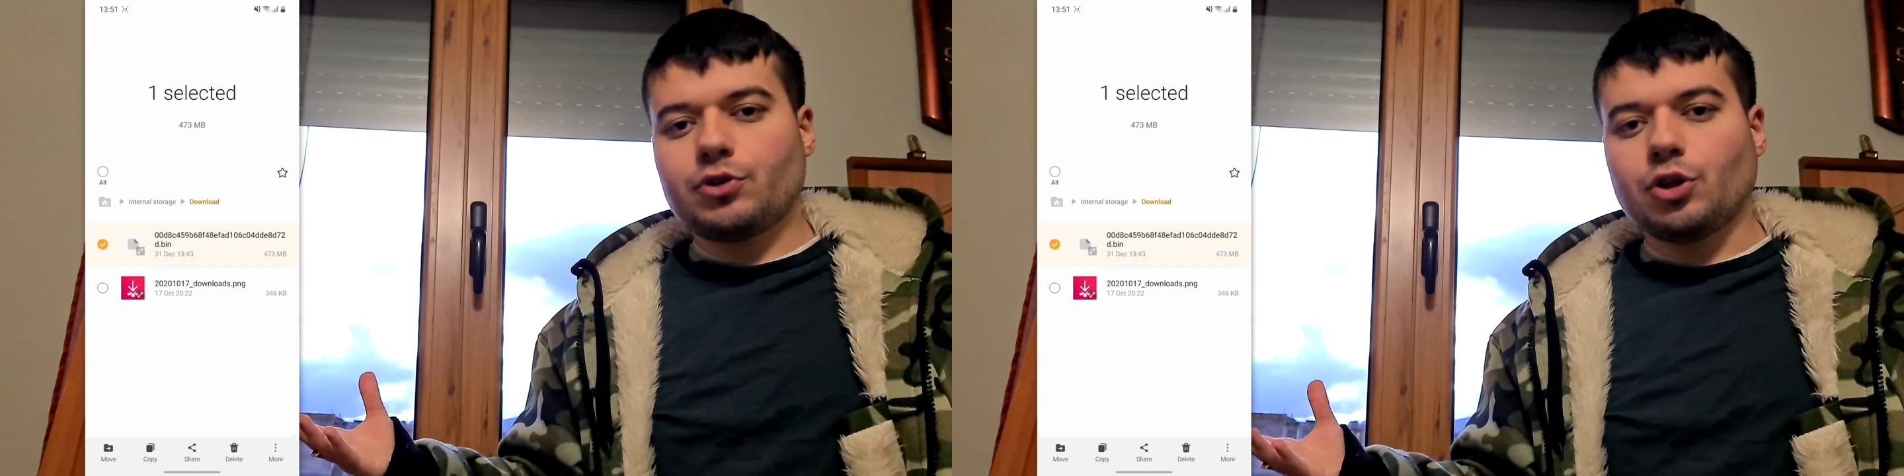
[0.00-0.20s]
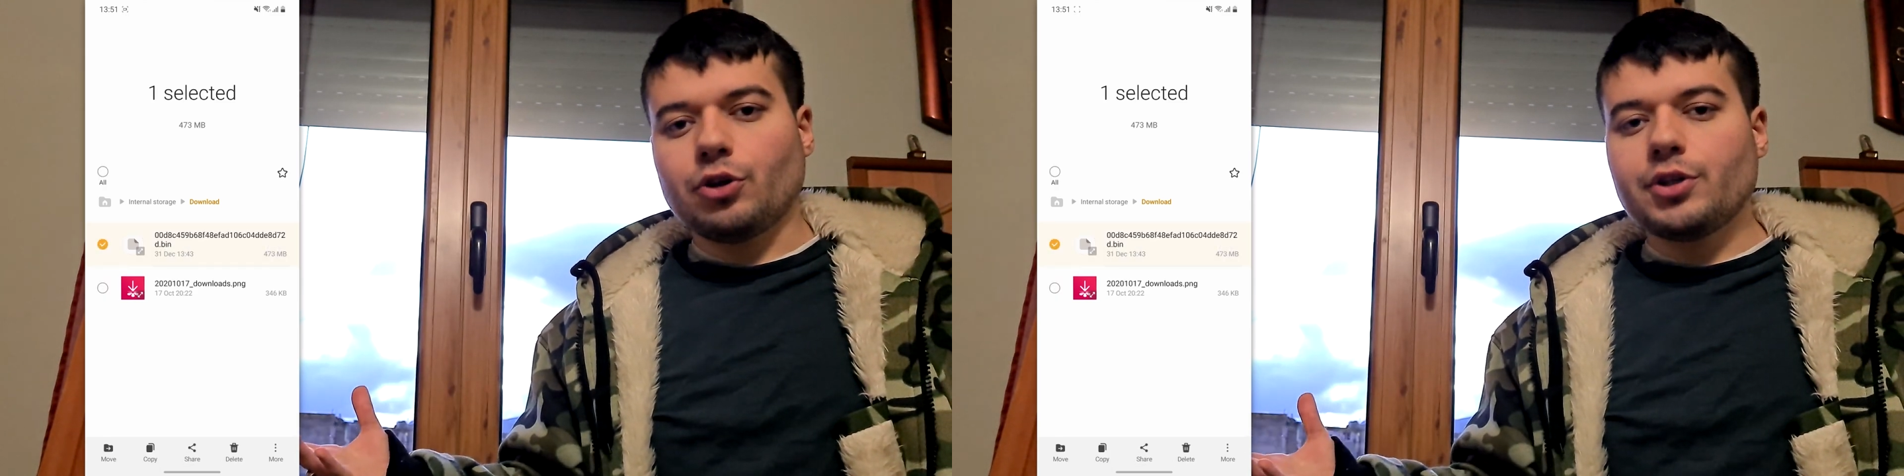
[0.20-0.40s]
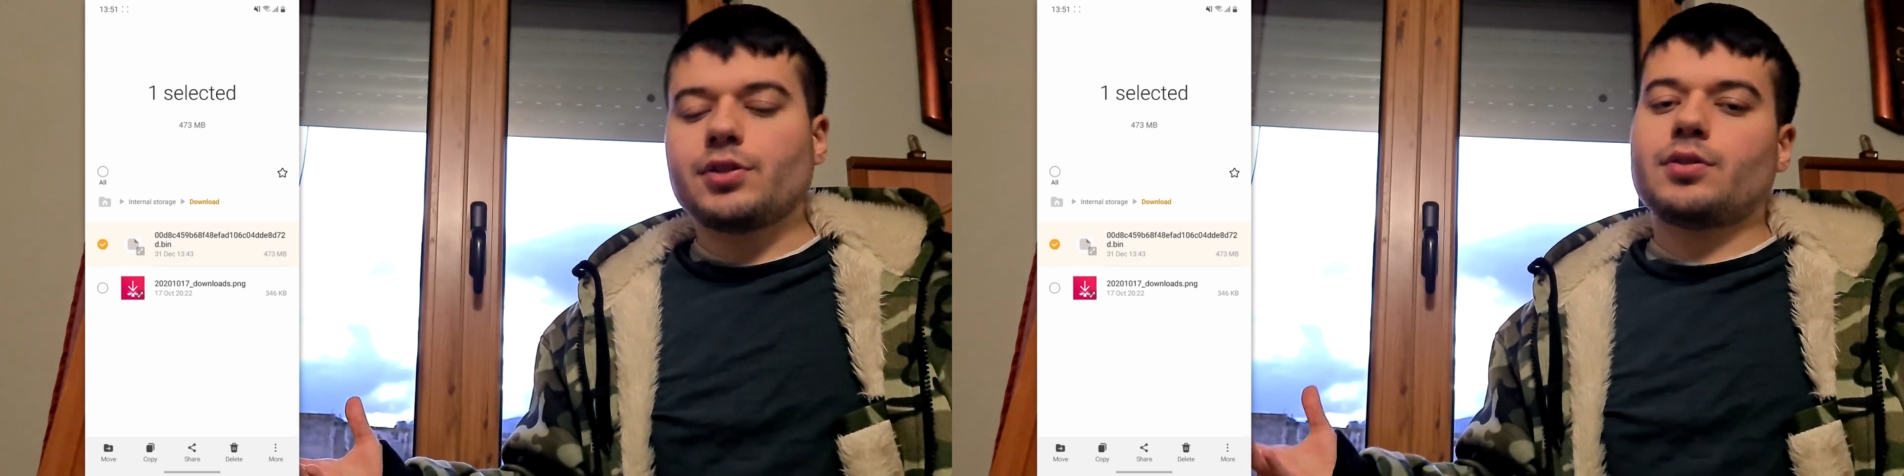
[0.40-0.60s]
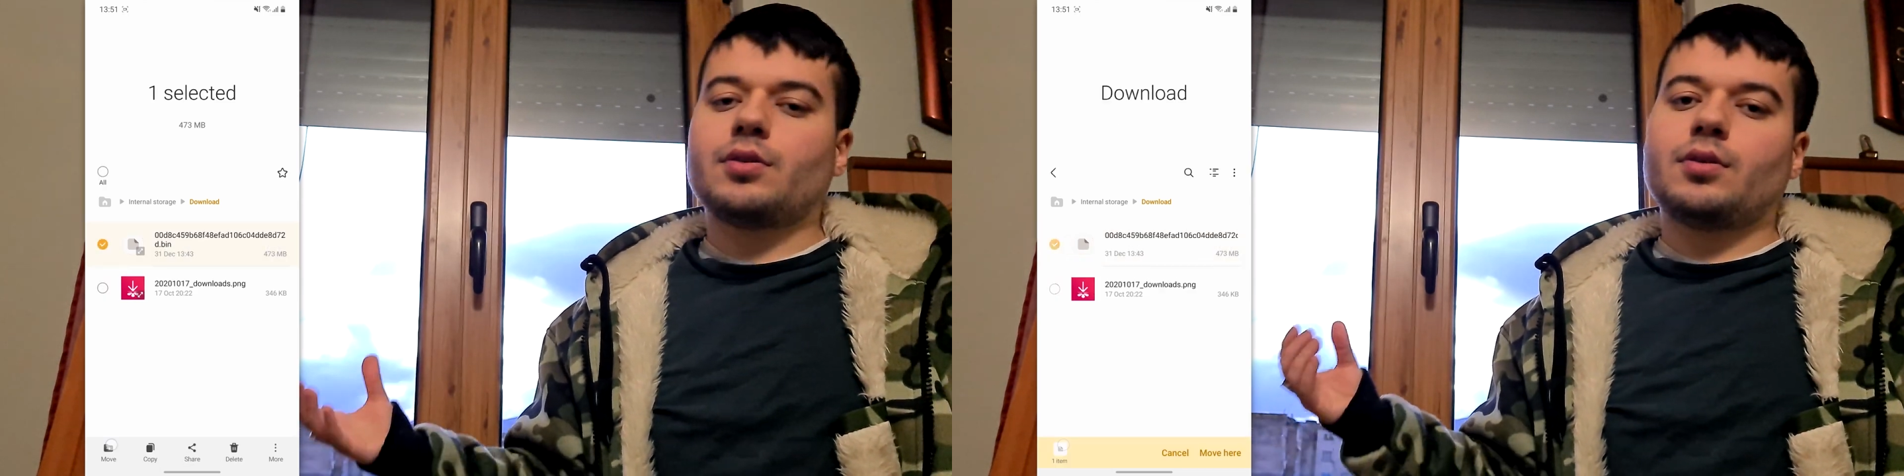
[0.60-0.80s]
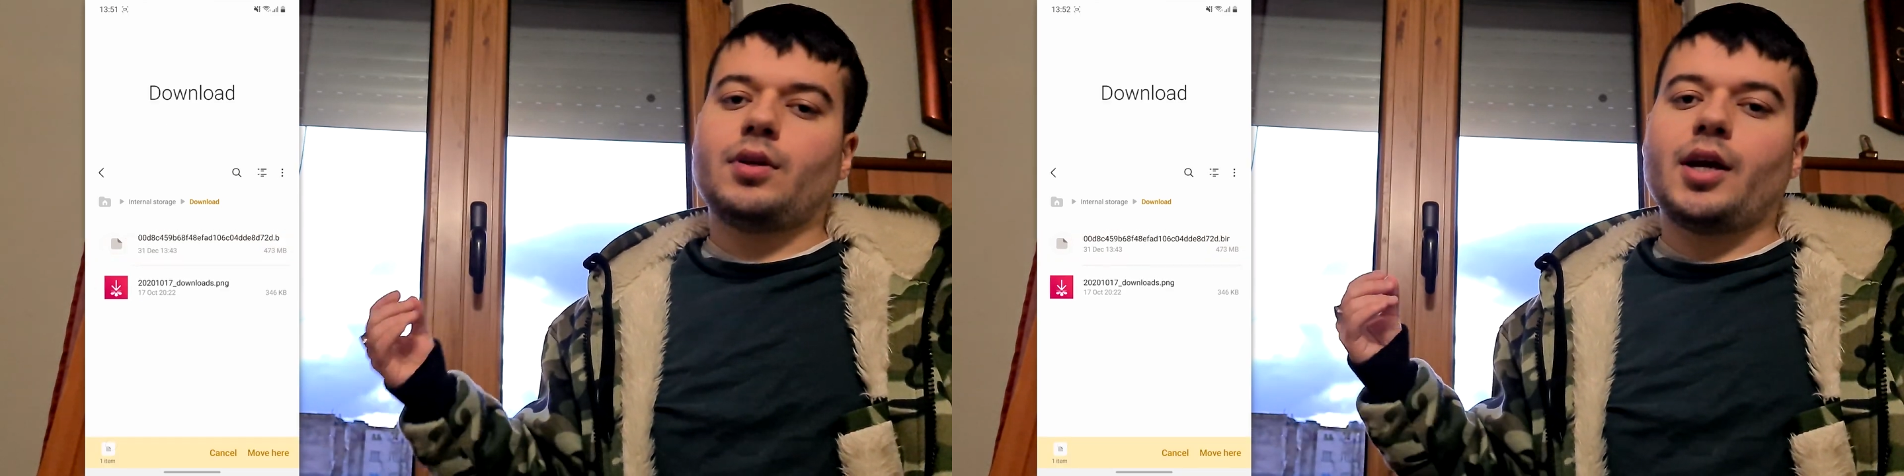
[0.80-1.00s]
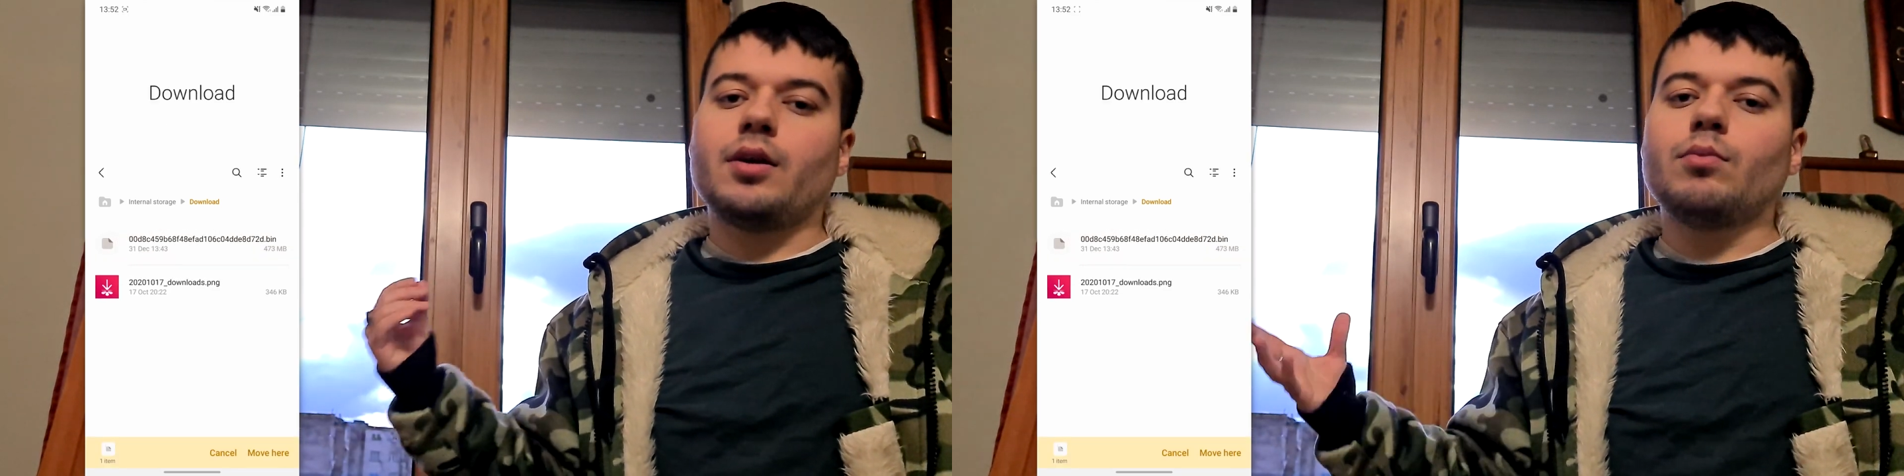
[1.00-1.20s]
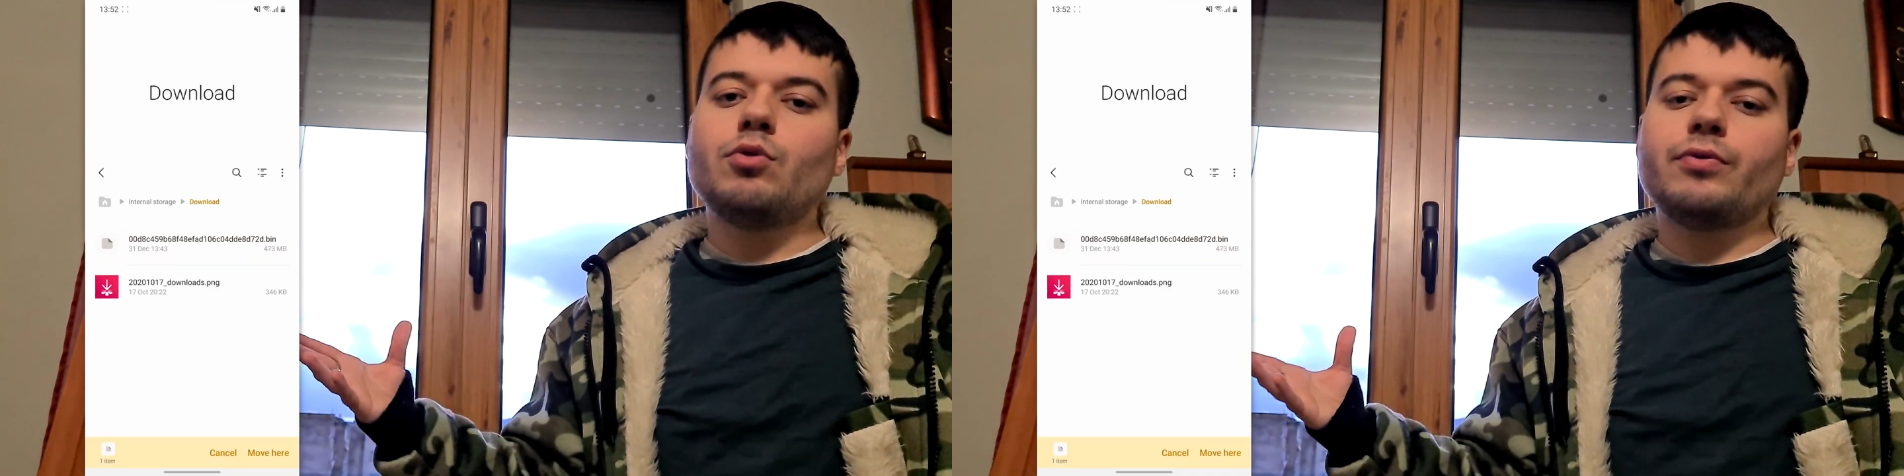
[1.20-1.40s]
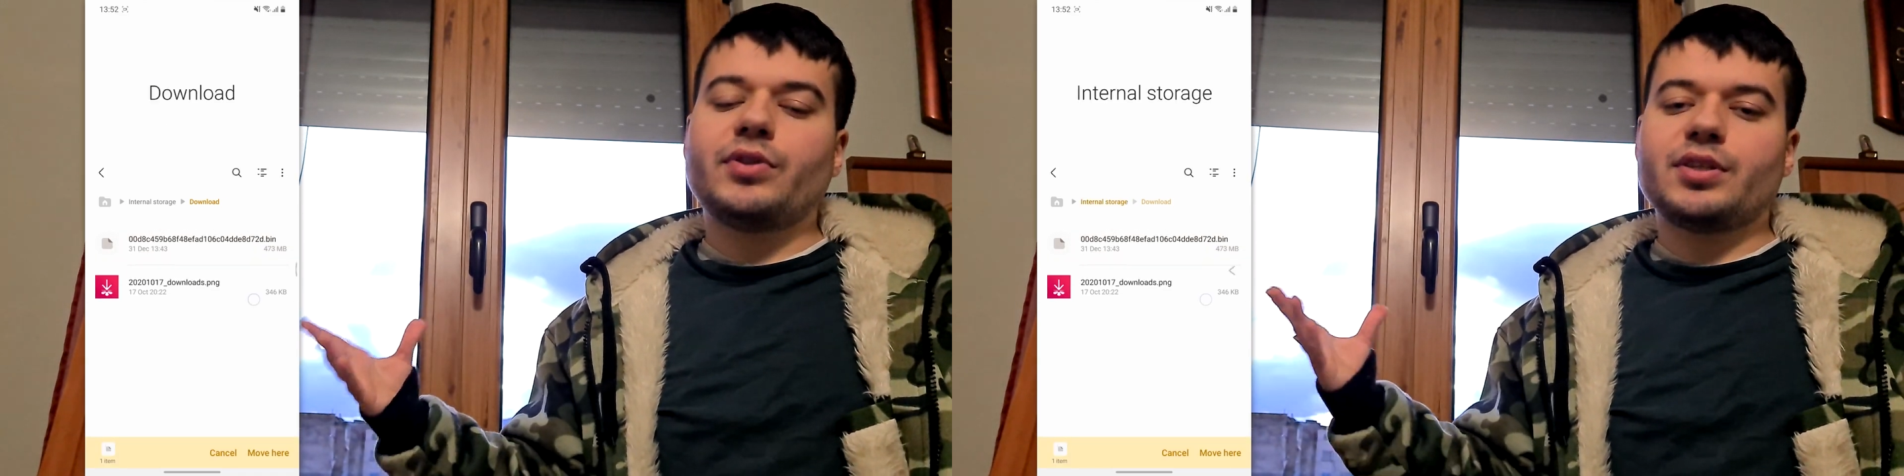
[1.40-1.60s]
choice and
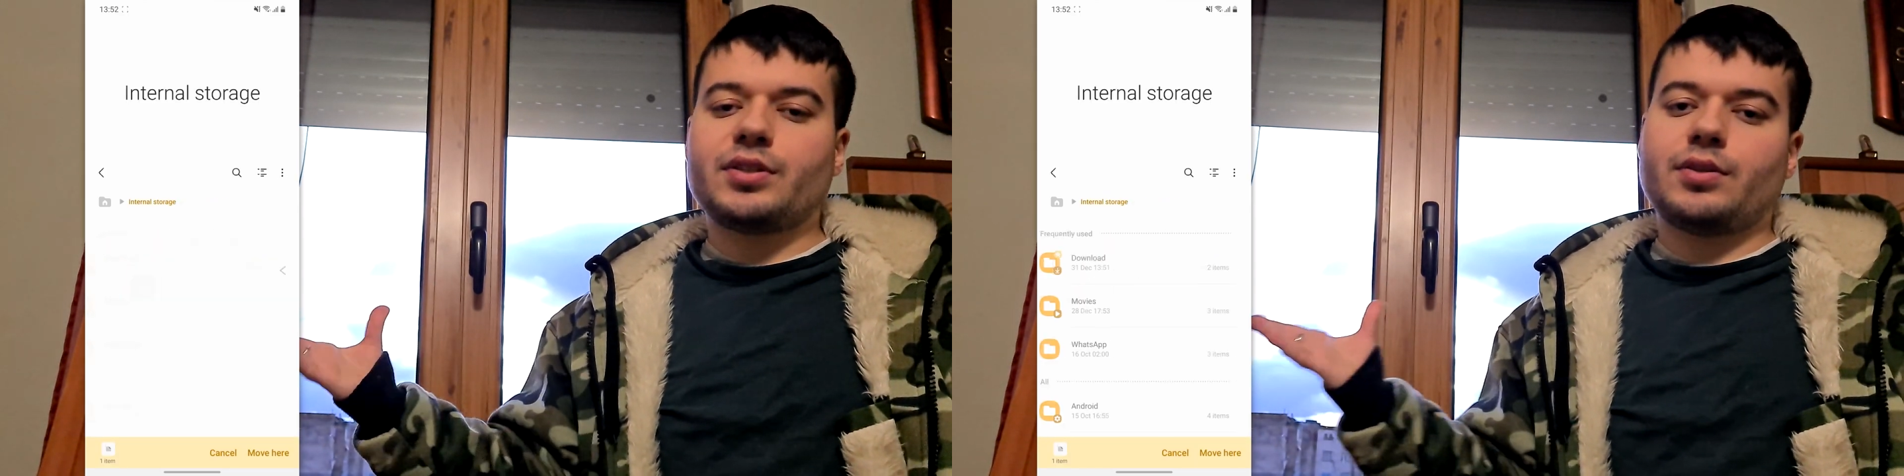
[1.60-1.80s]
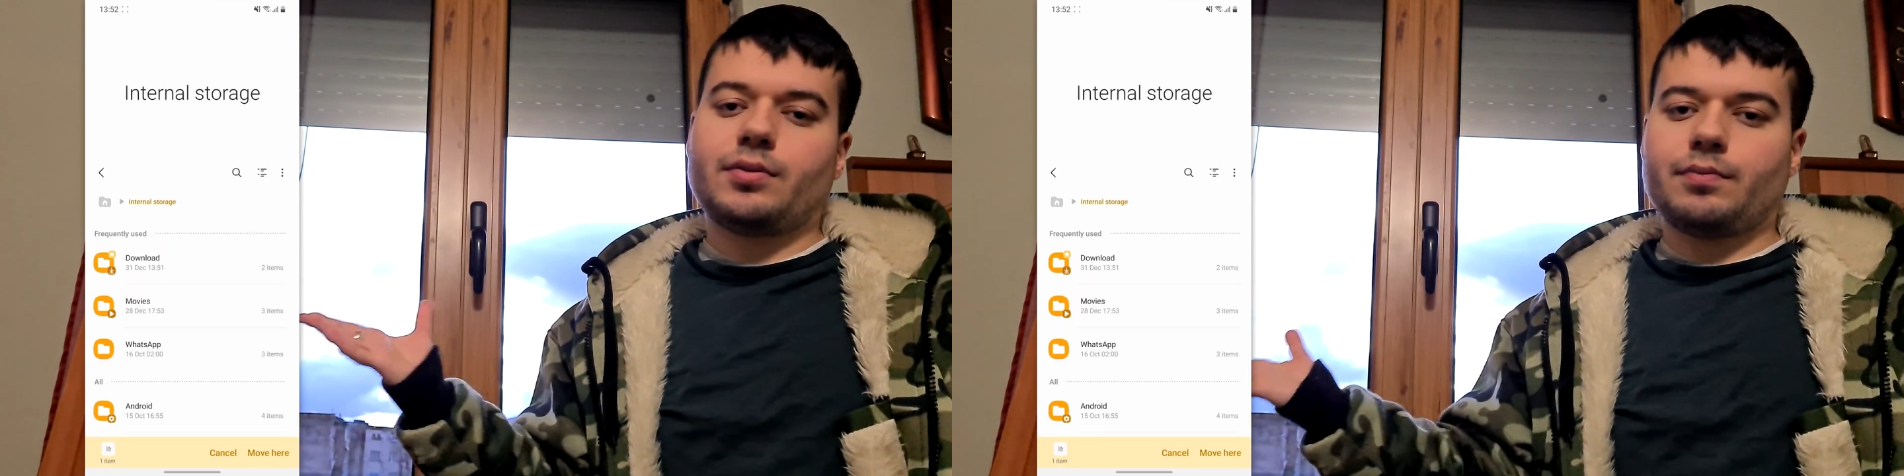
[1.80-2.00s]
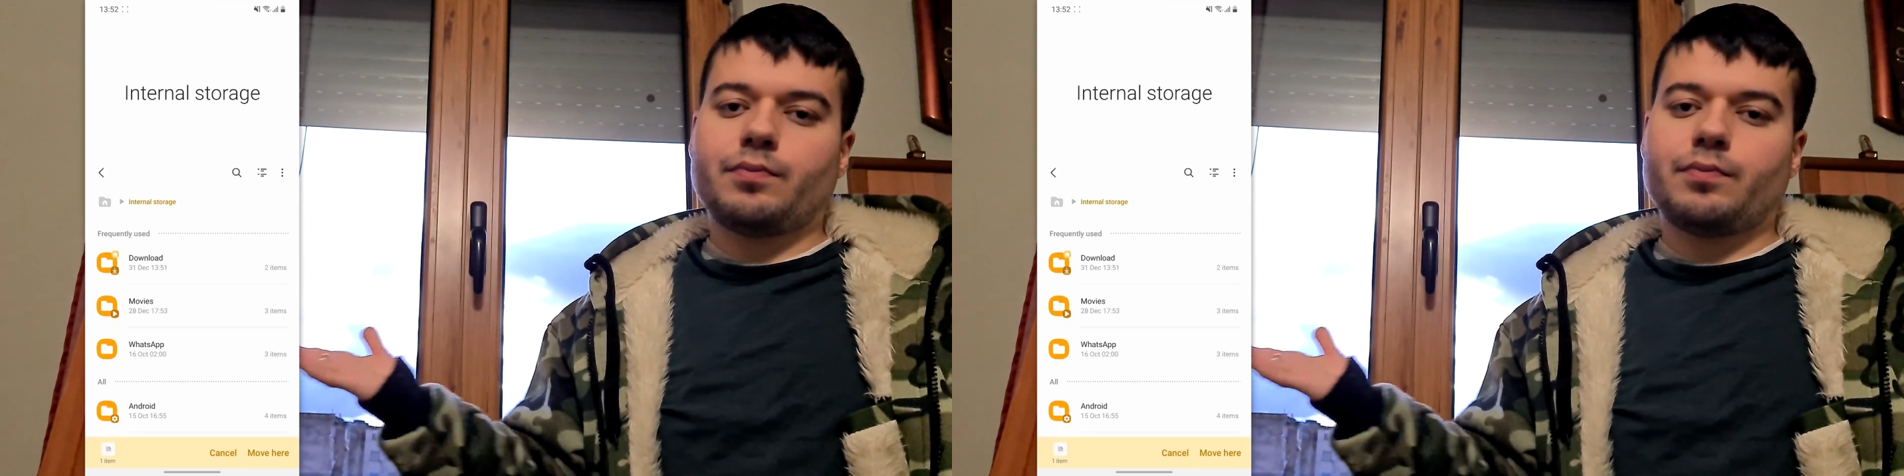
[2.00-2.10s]
move this